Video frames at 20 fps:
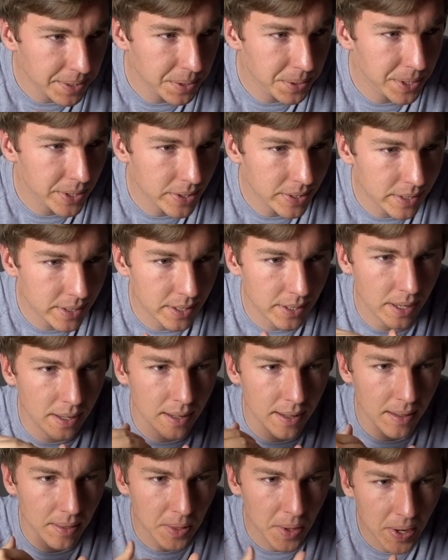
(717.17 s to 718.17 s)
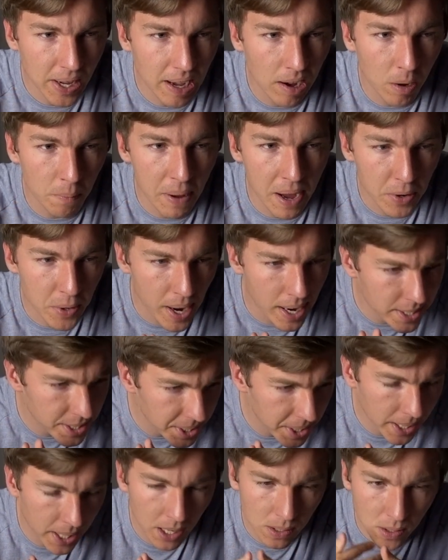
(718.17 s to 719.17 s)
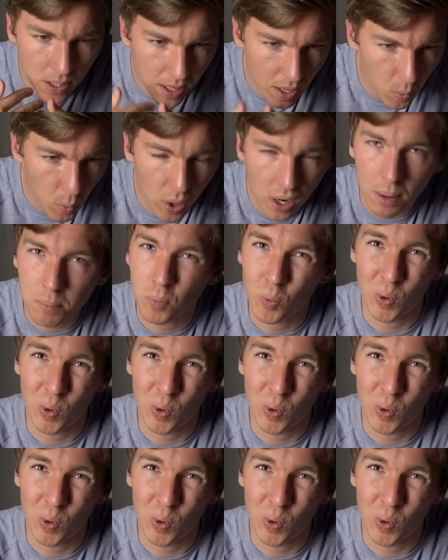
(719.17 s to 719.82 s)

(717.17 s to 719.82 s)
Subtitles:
to just look at all my criteria, look at what I'm